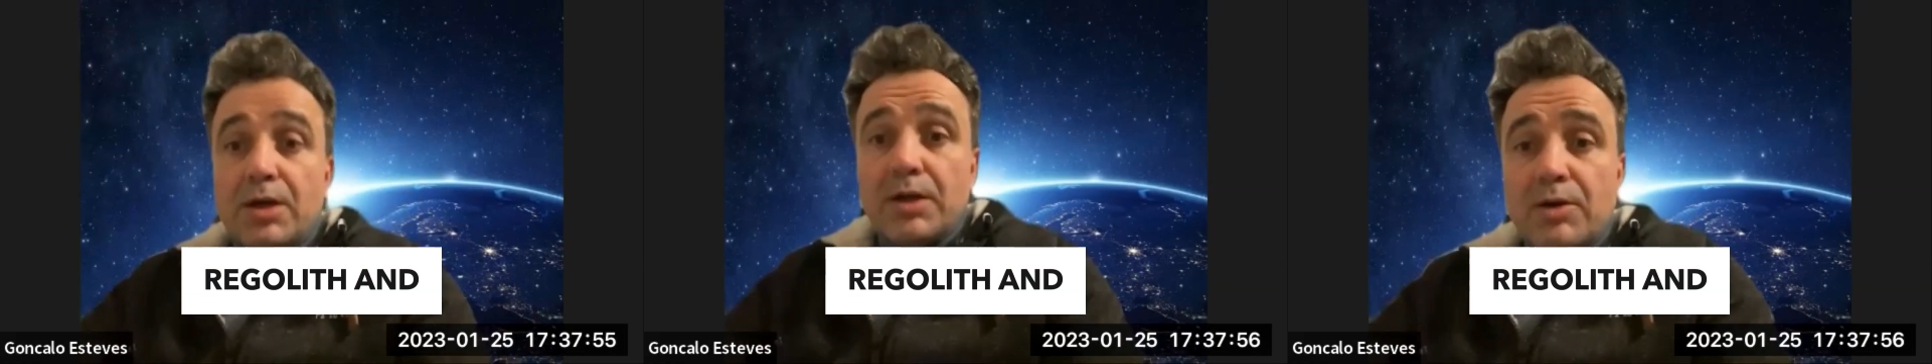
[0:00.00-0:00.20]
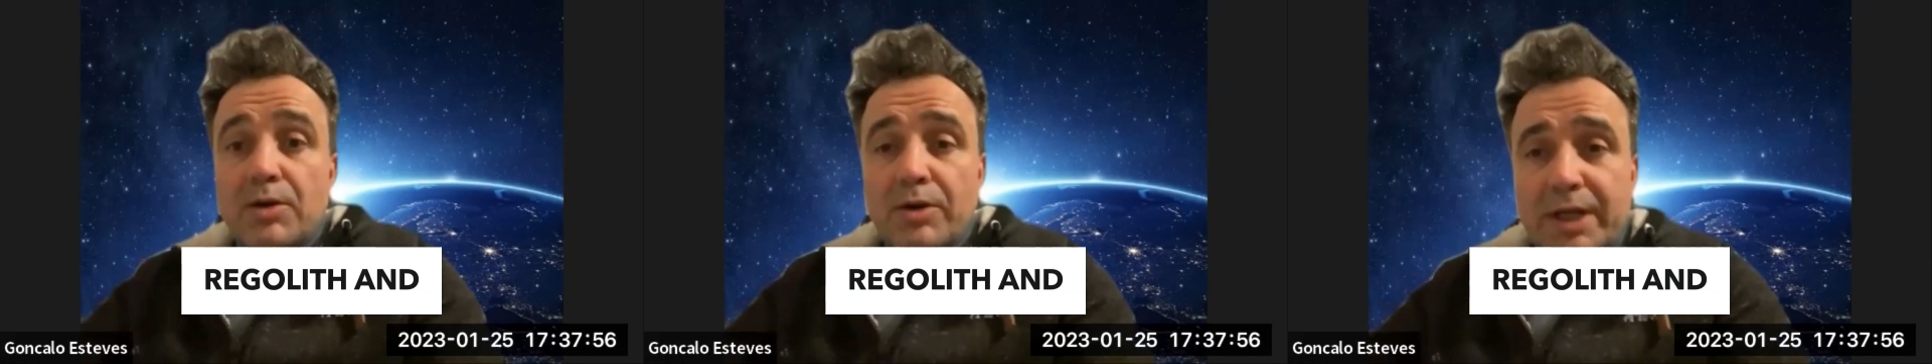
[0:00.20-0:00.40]

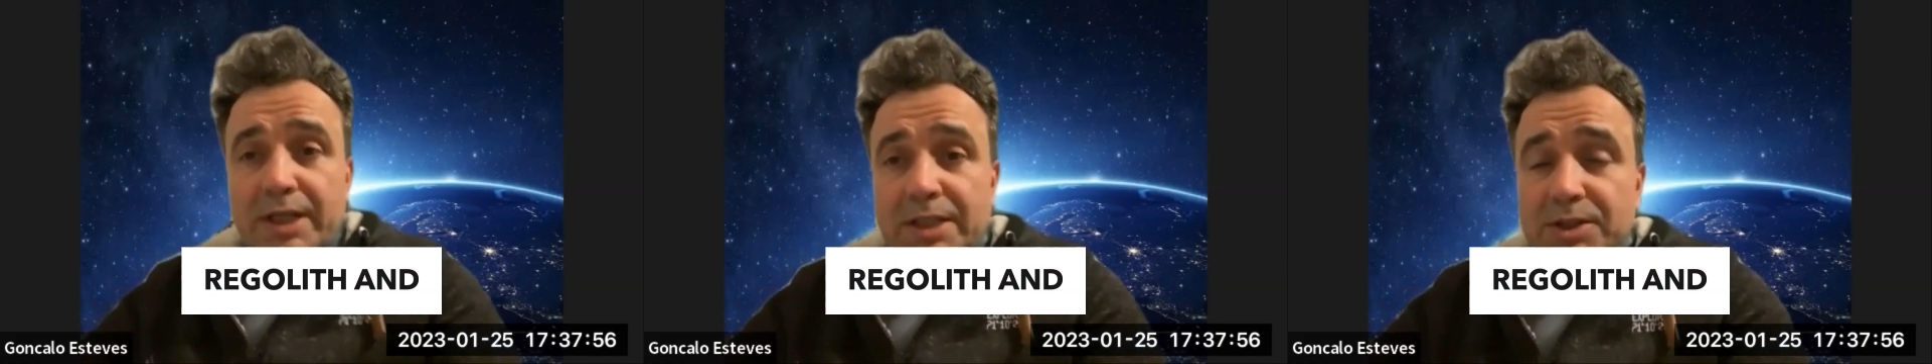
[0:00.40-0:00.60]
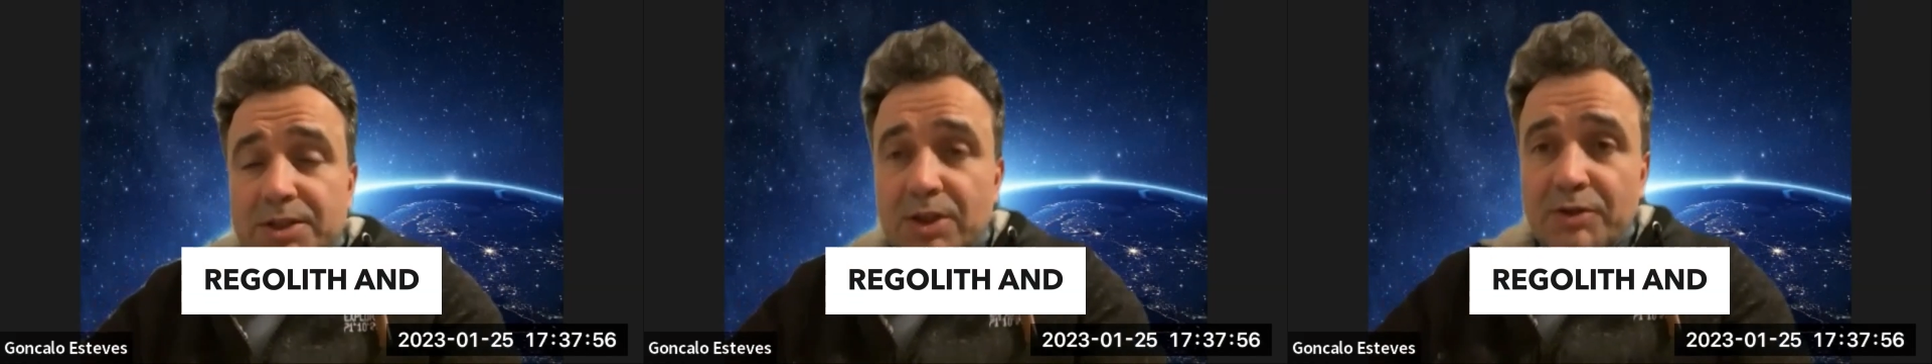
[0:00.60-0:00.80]
Okay,
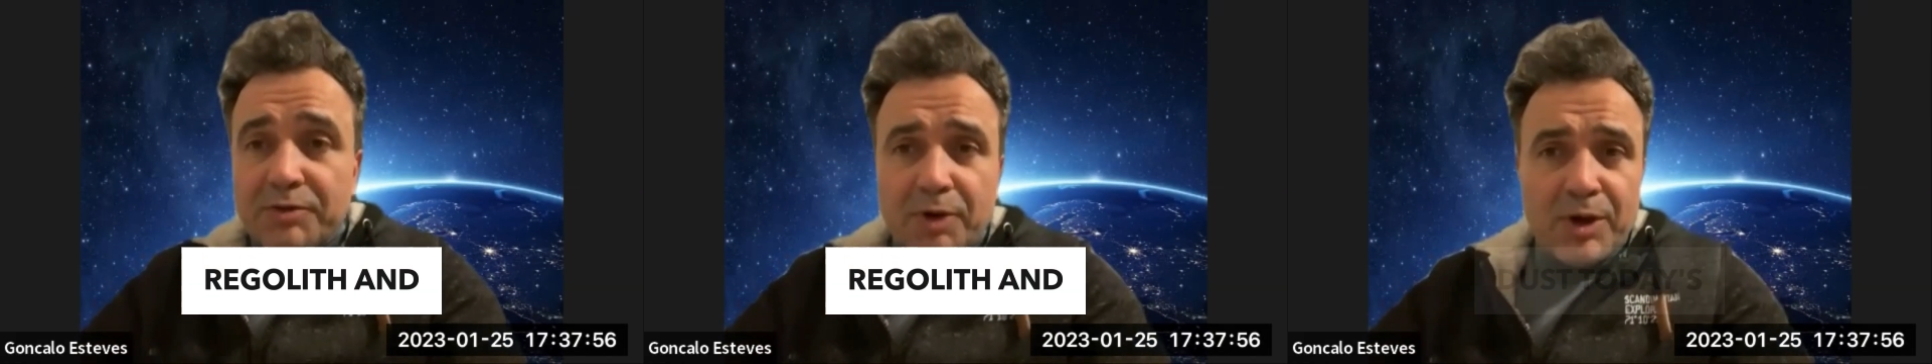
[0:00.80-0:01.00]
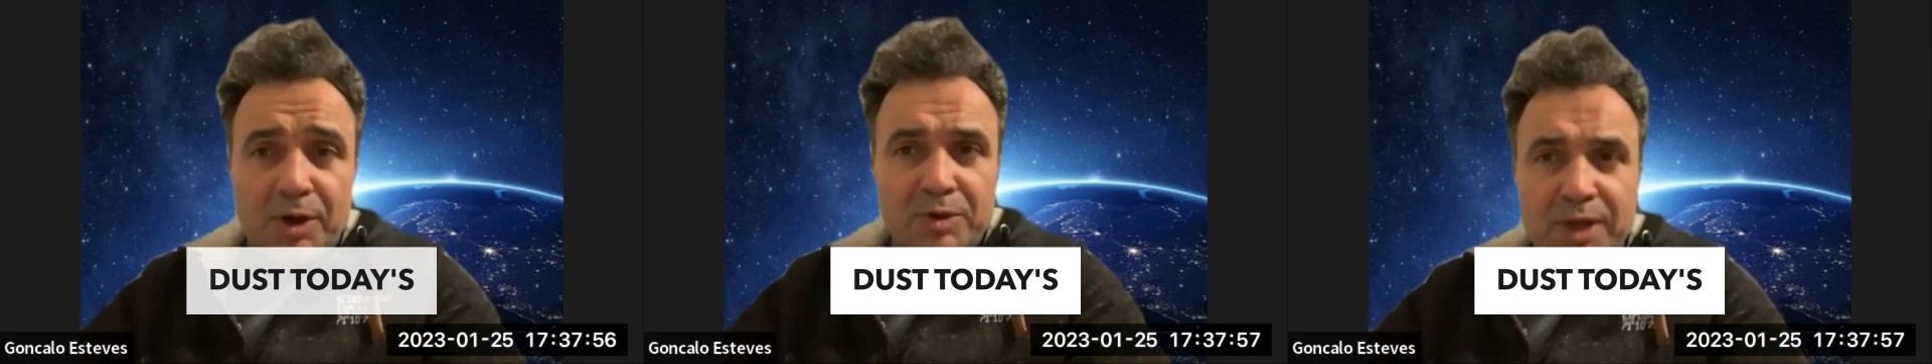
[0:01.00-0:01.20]
so for
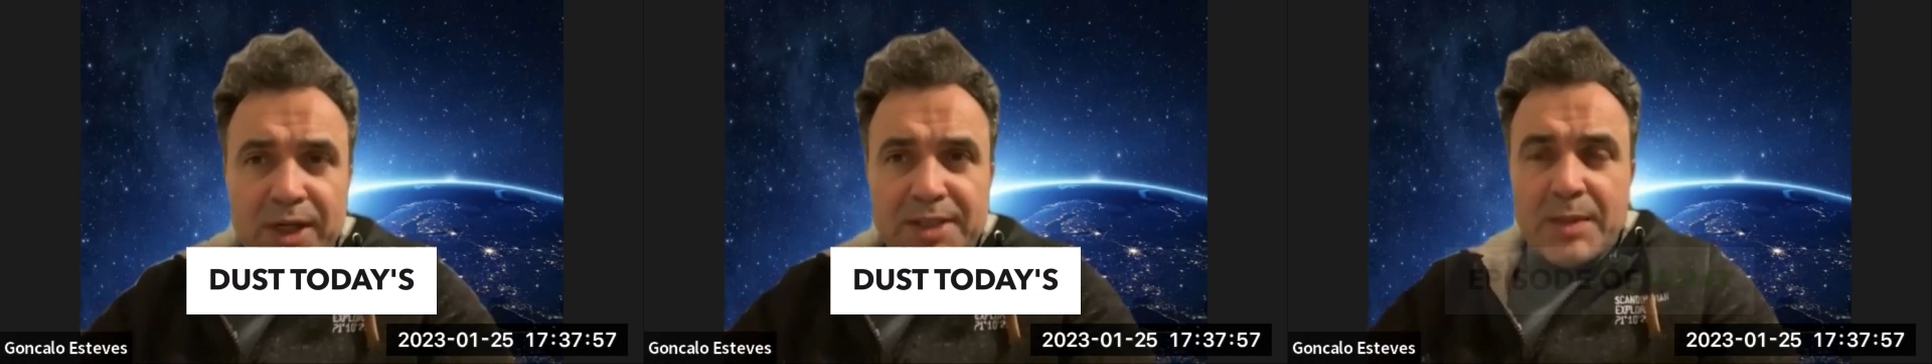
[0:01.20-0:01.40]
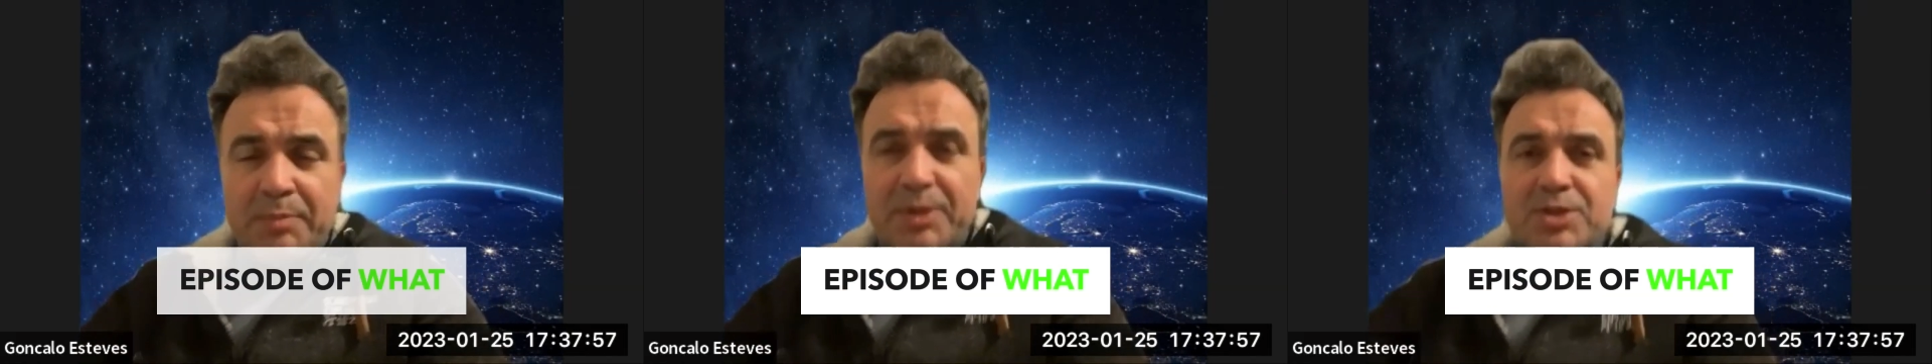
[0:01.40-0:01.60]
today's
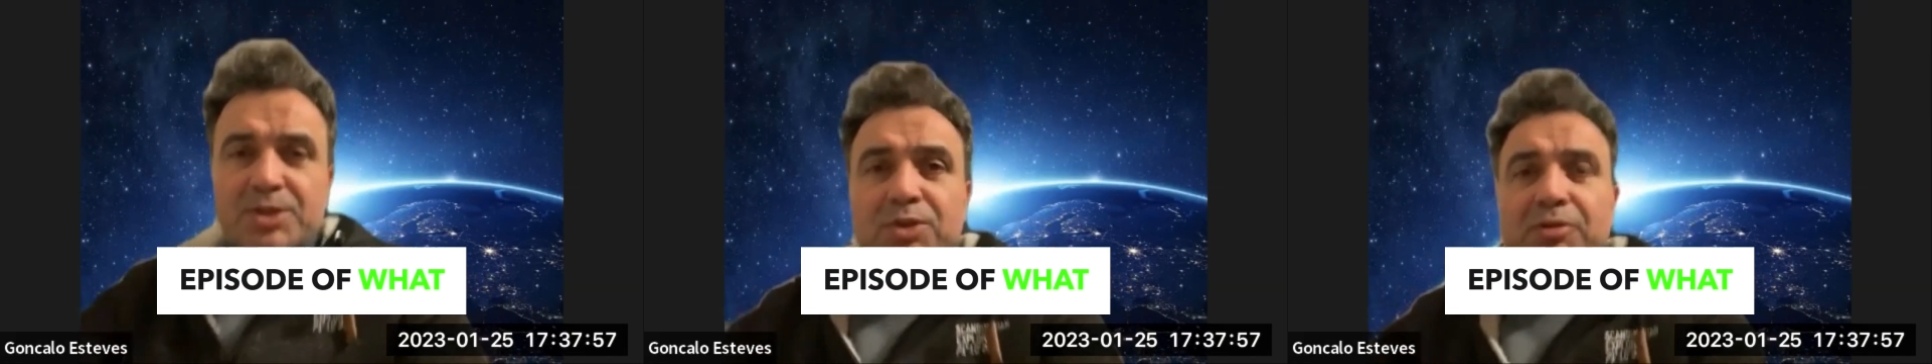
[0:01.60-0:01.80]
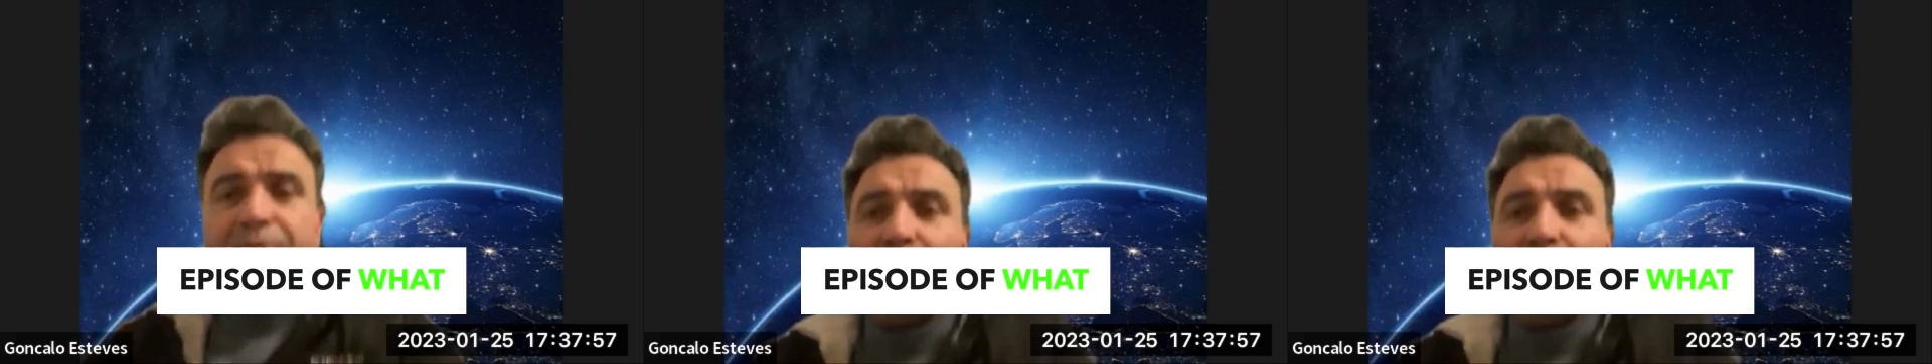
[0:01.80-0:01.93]
episode of